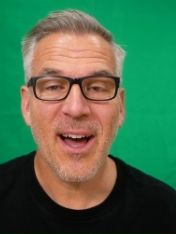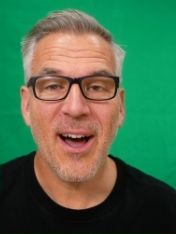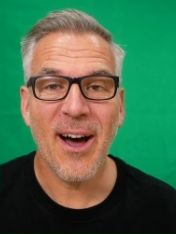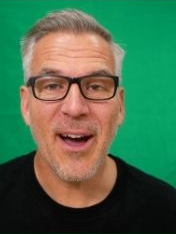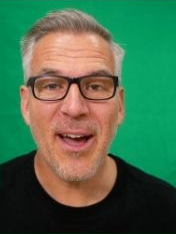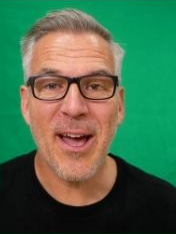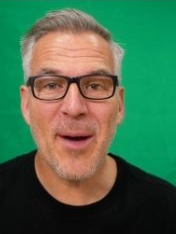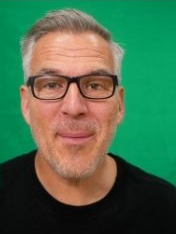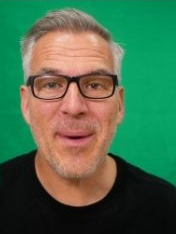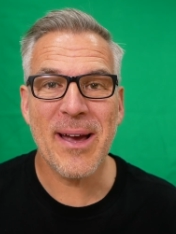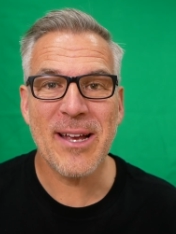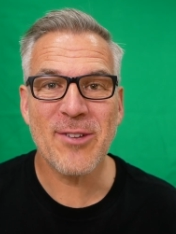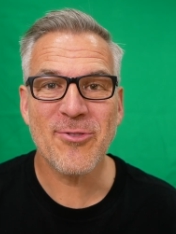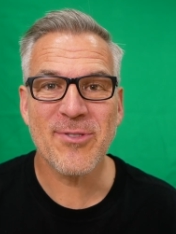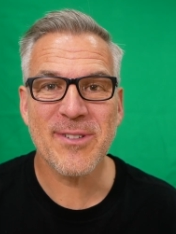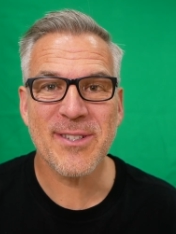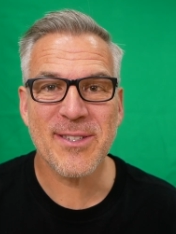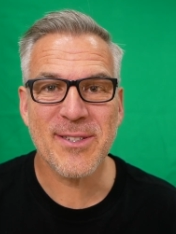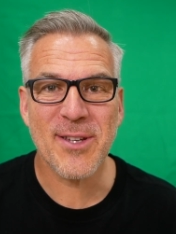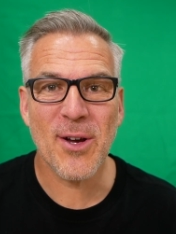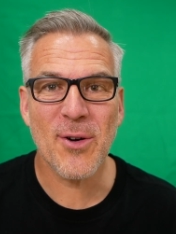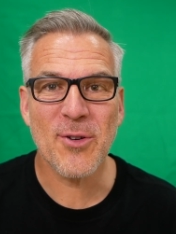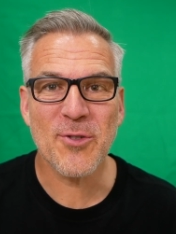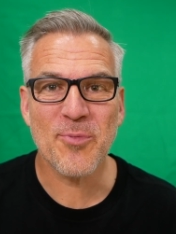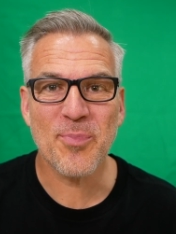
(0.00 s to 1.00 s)
Hi, I'm Adrian
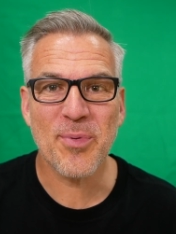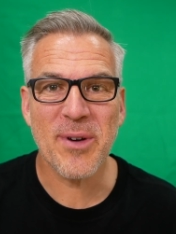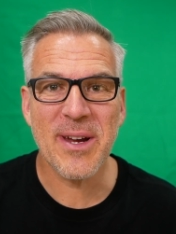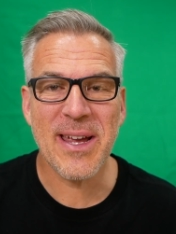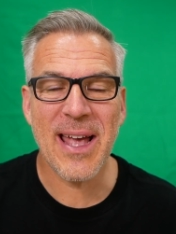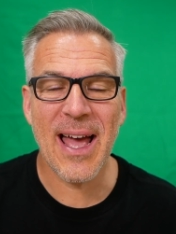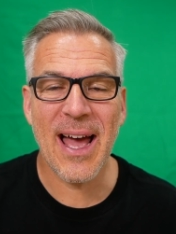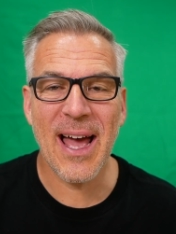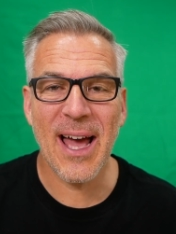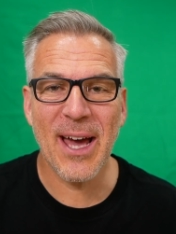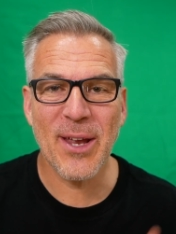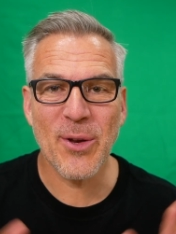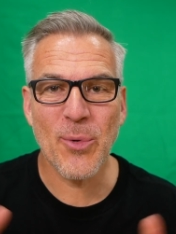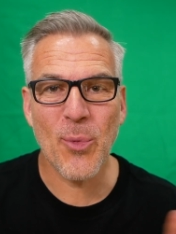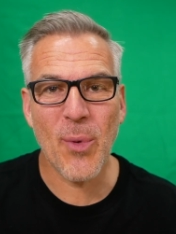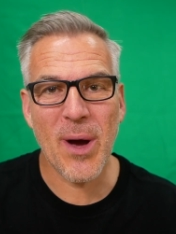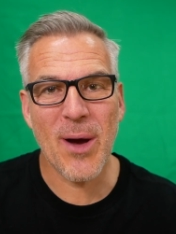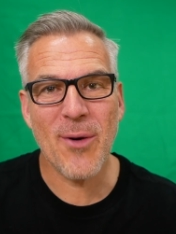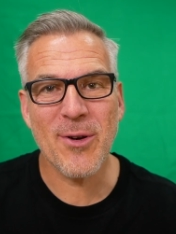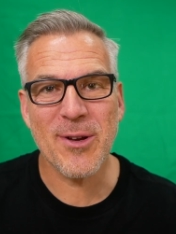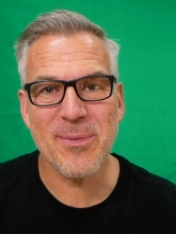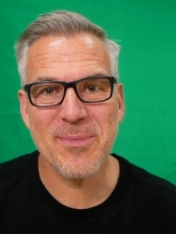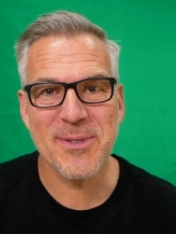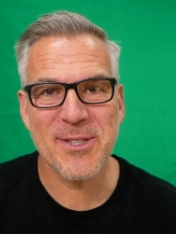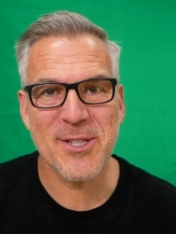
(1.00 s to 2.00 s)
Salisbury and
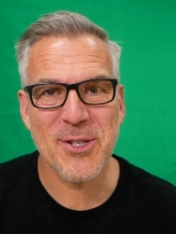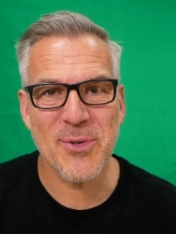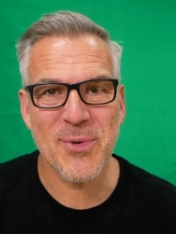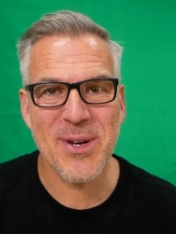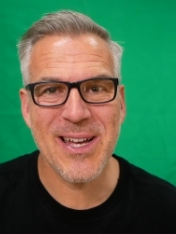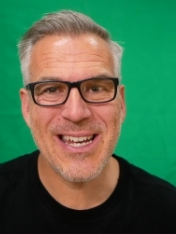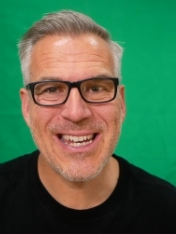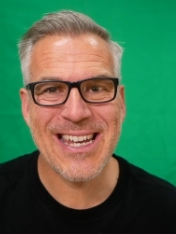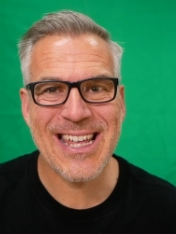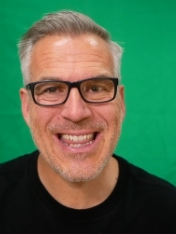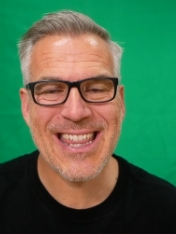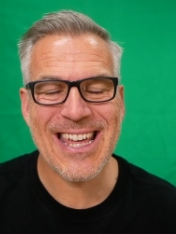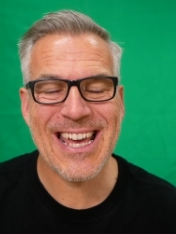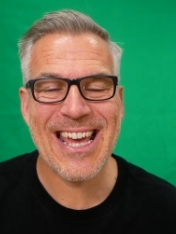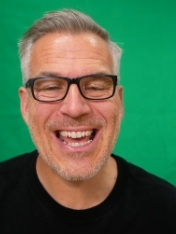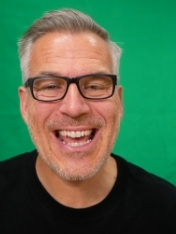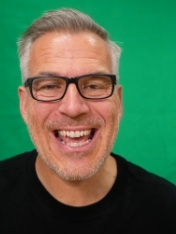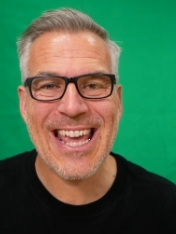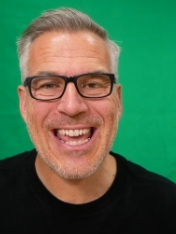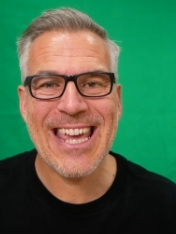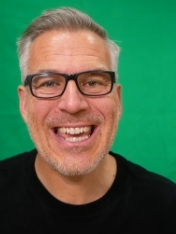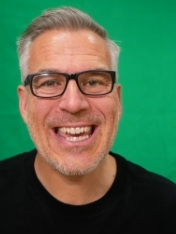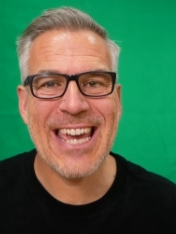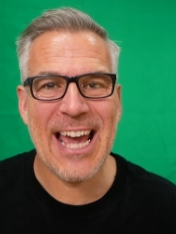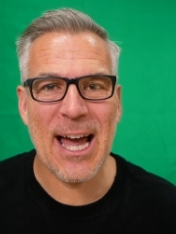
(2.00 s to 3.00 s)
welcome to another
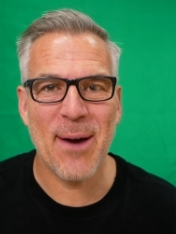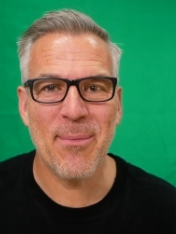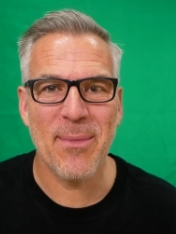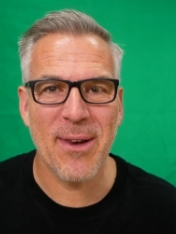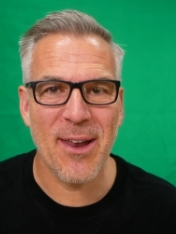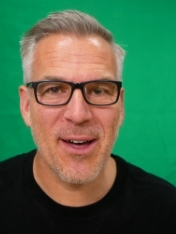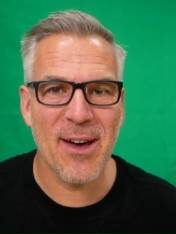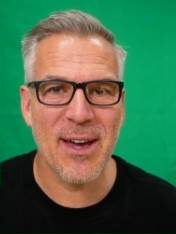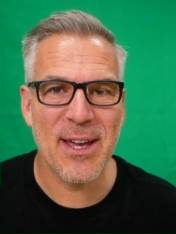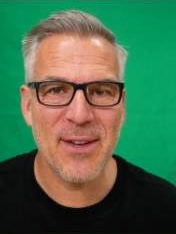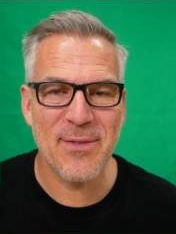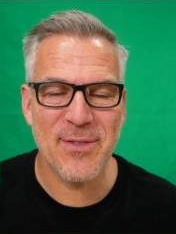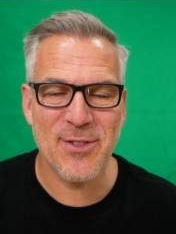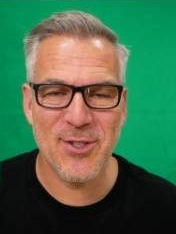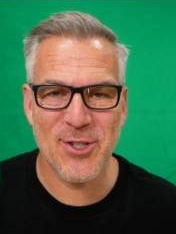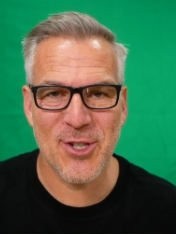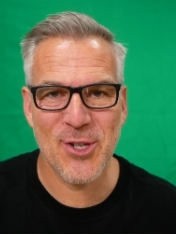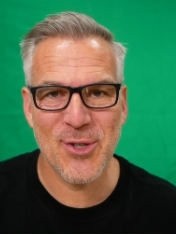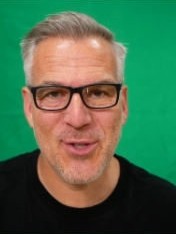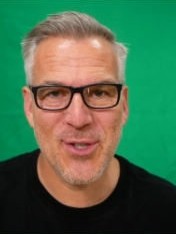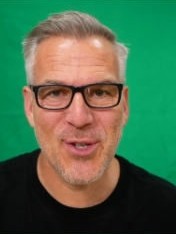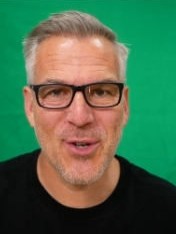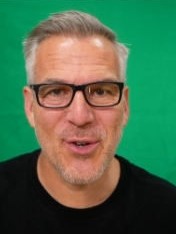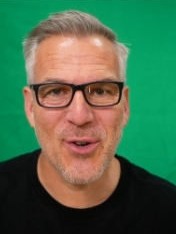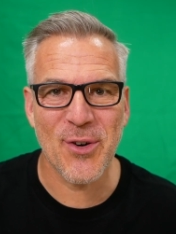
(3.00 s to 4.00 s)
Ecamm Live
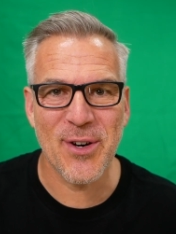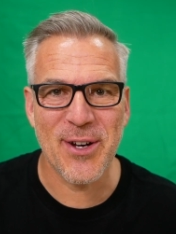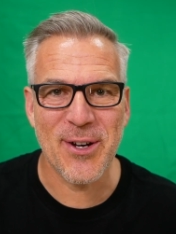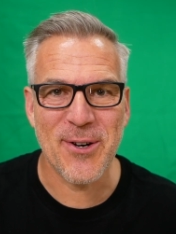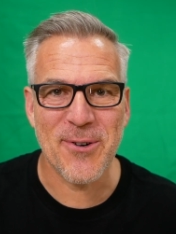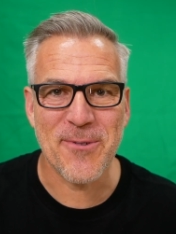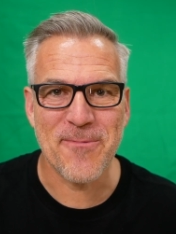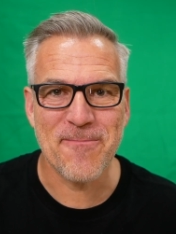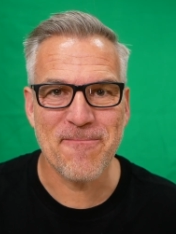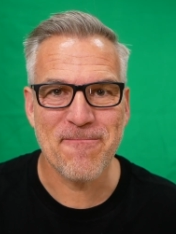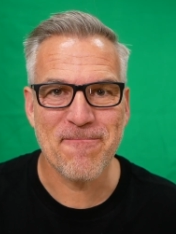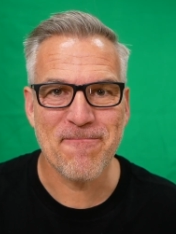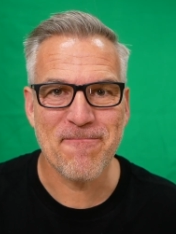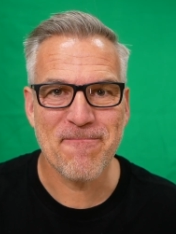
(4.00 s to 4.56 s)
tutorial.